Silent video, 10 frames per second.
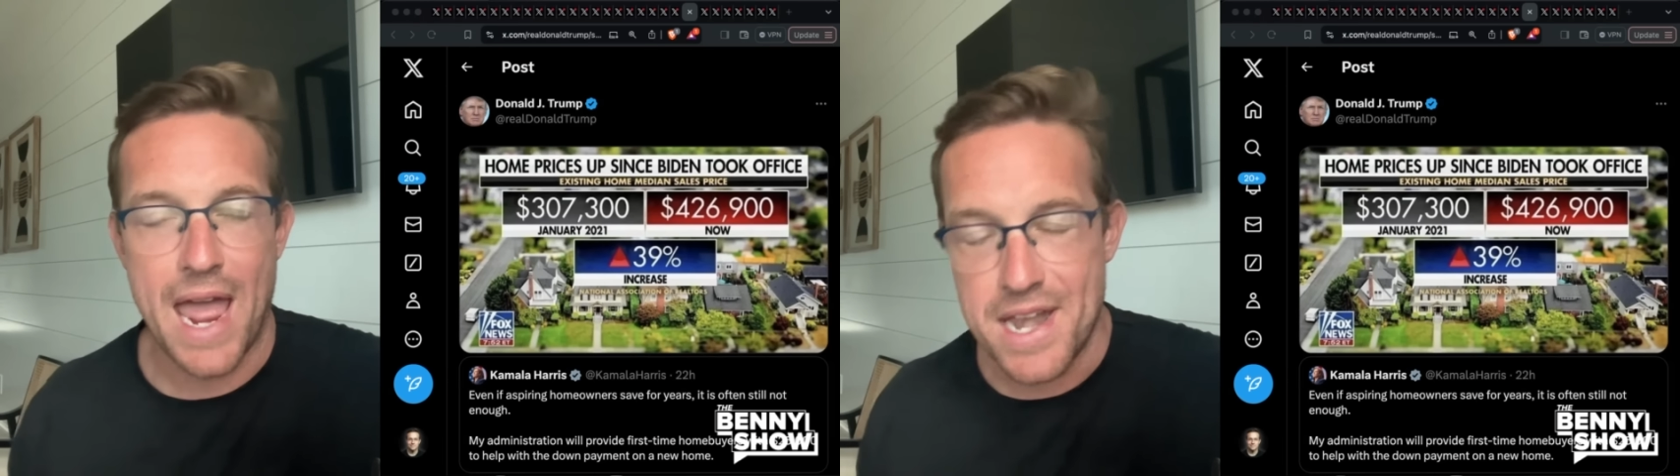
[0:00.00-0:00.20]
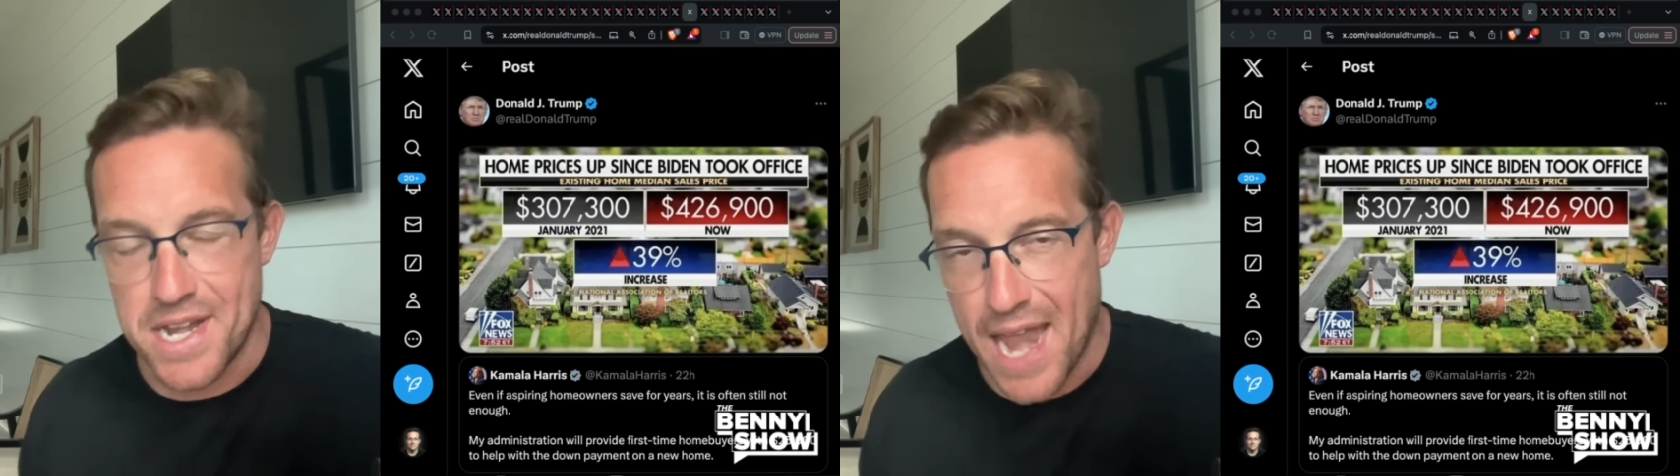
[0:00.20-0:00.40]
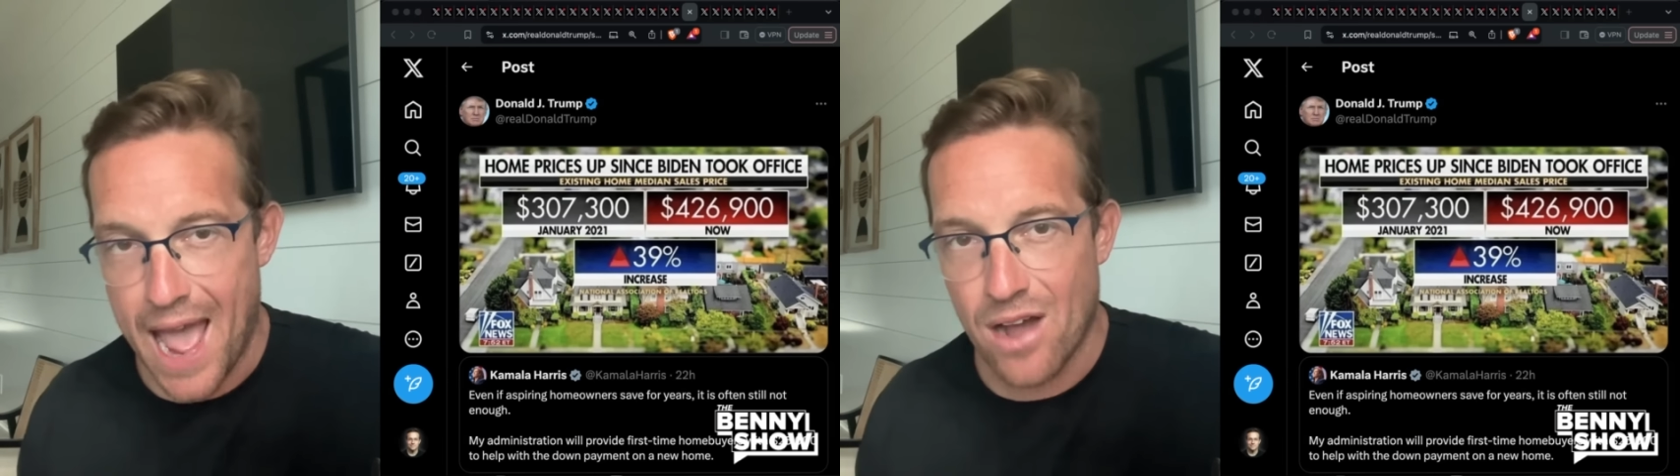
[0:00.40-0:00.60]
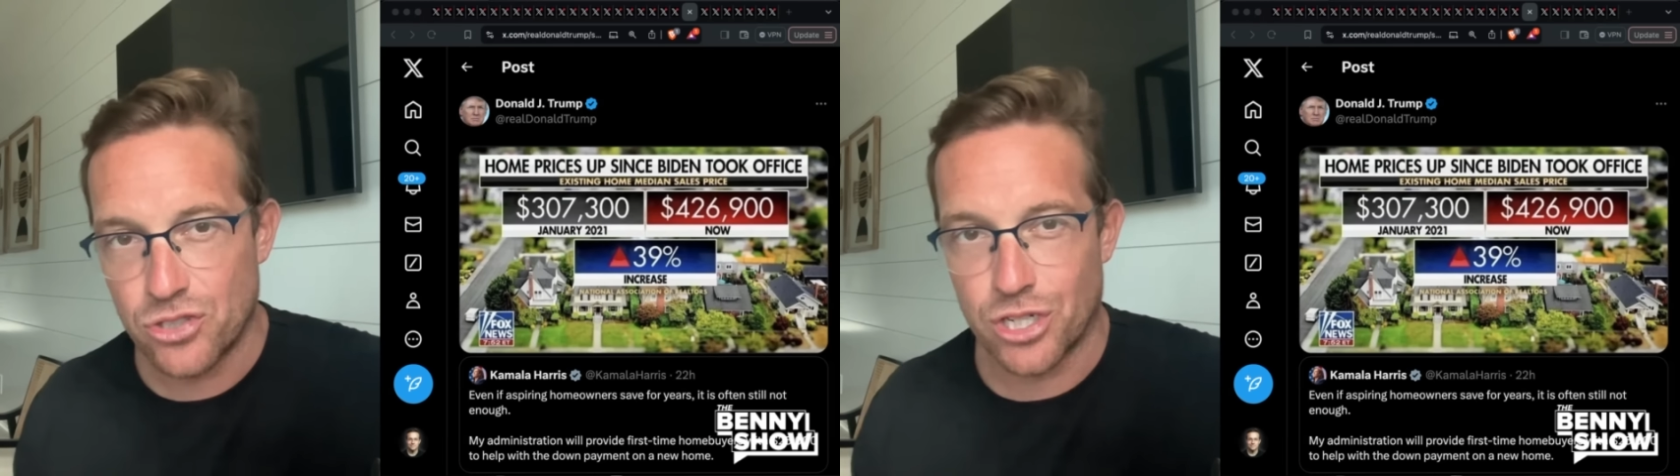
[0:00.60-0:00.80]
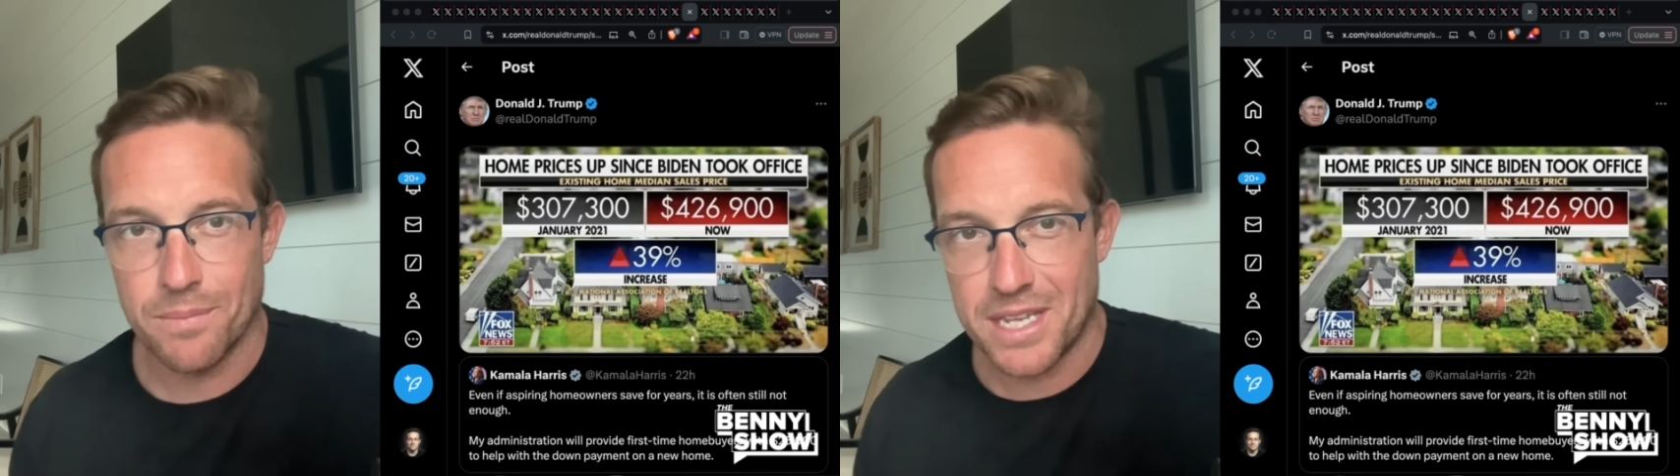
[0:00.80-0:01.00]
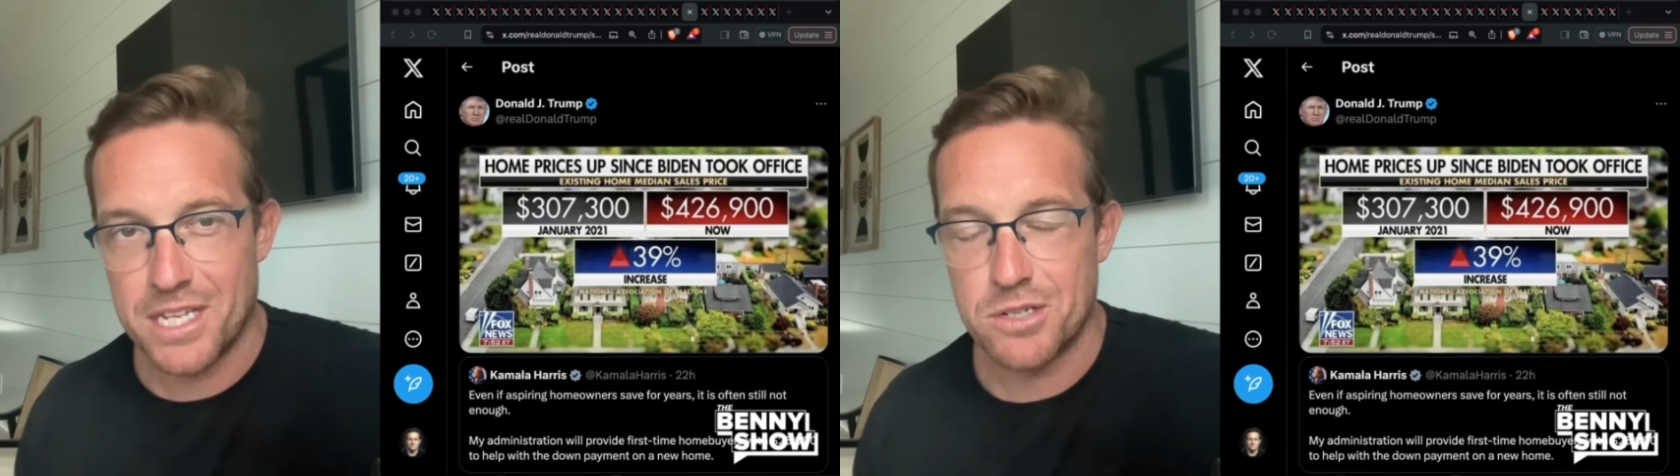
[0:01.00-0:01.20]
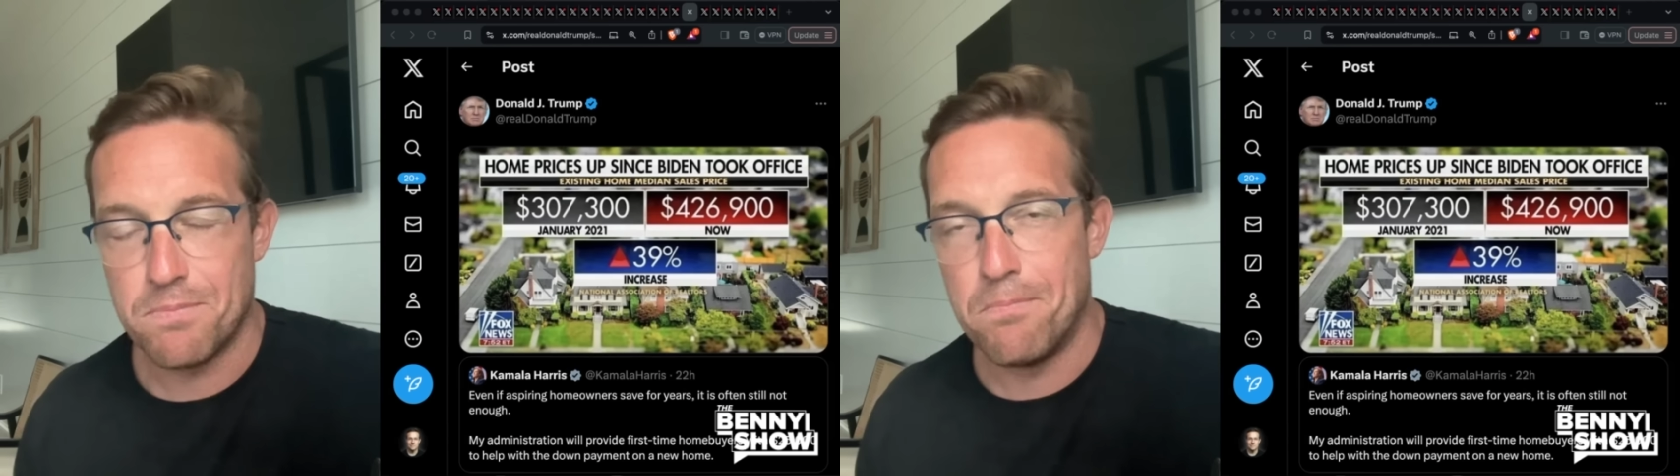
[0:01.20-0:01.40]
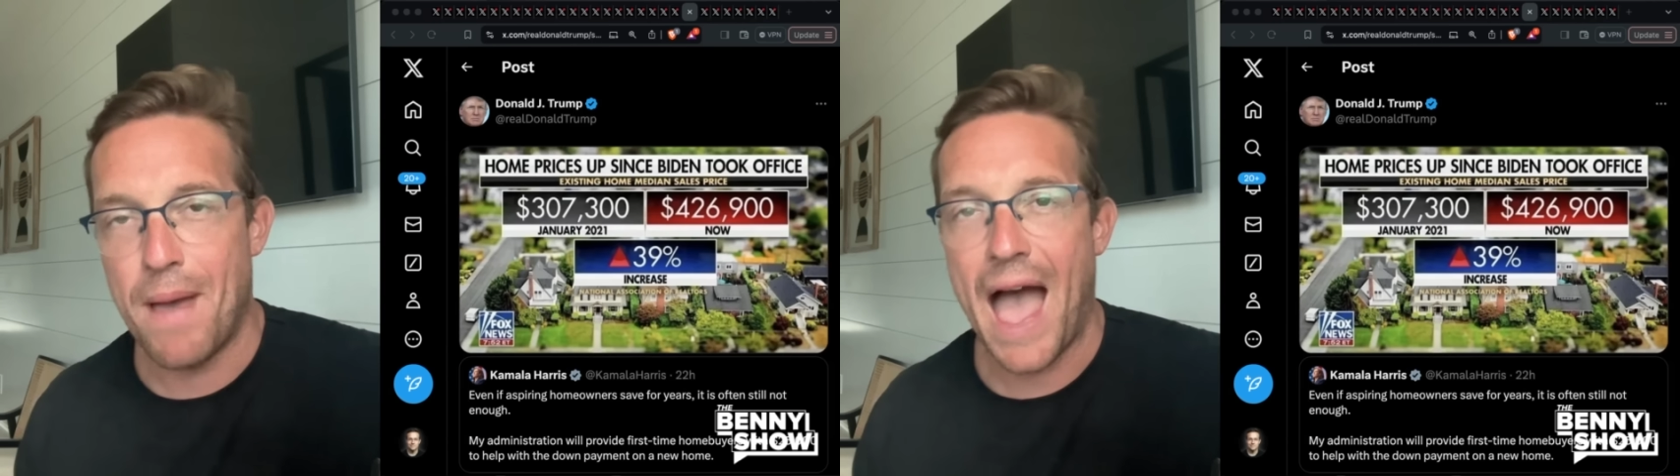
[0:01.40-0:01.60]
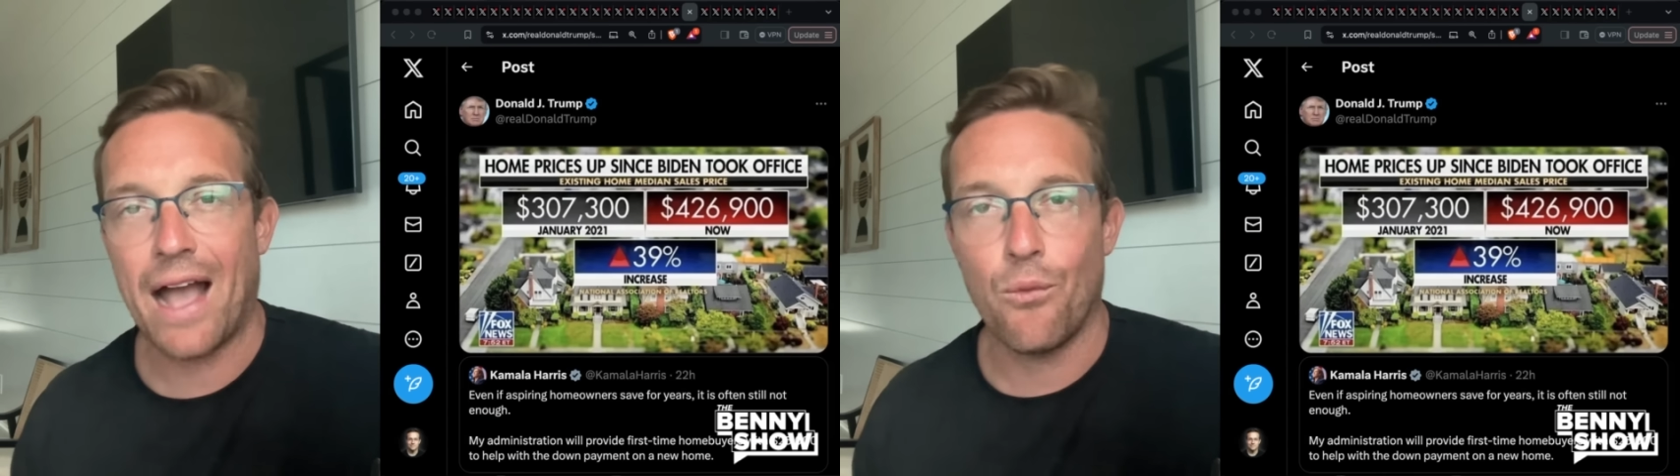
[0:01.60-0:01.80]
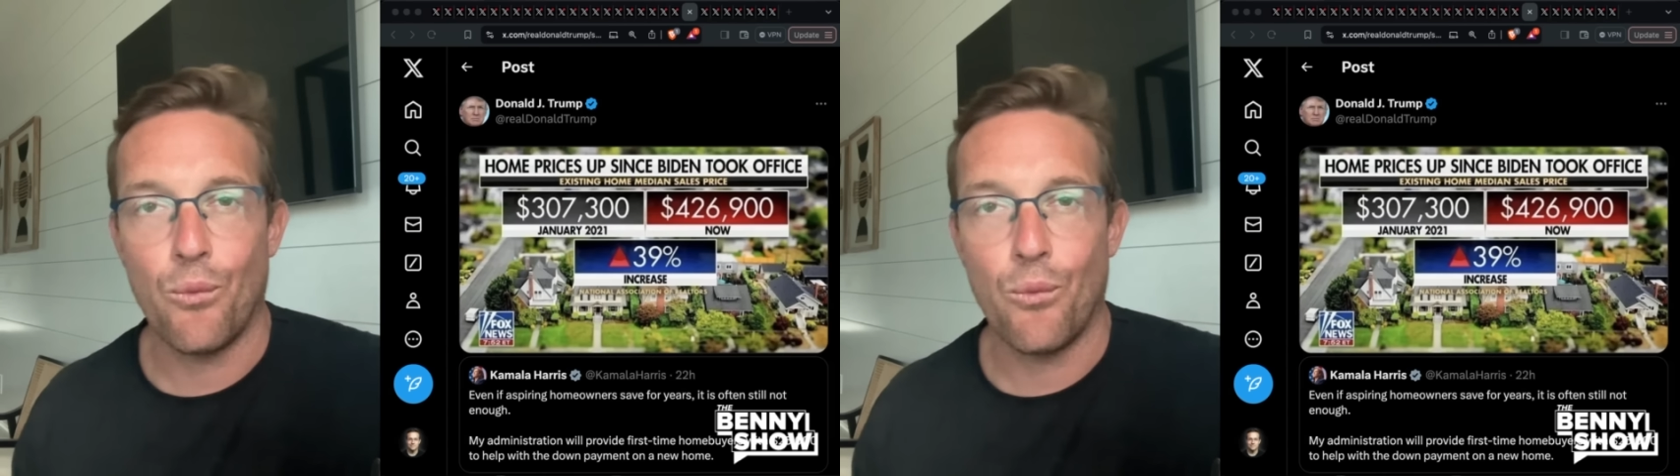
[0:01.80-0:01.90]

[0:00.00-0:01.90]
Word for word: and now Trump is back